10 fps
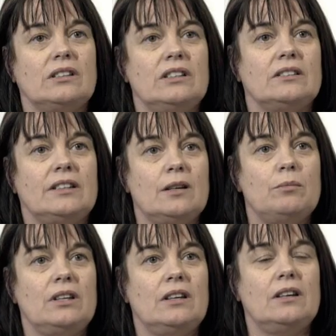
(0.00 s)
clear
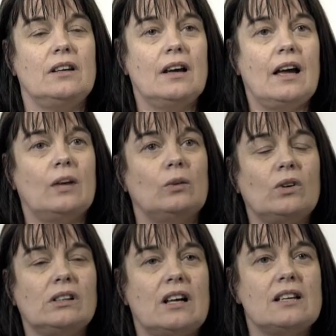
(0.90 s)
debris and
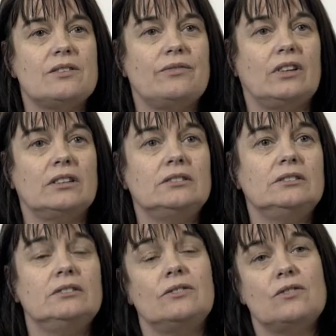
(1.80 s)
localise
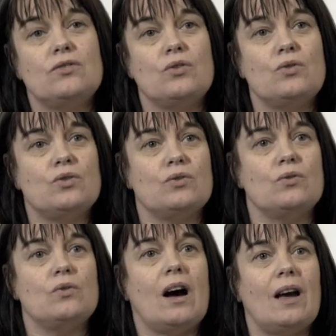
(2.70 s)
flooding due
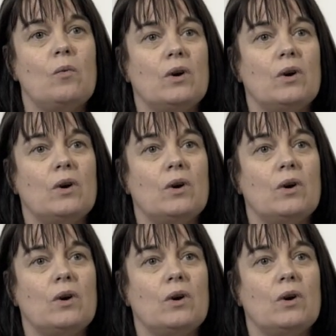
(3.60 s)
to high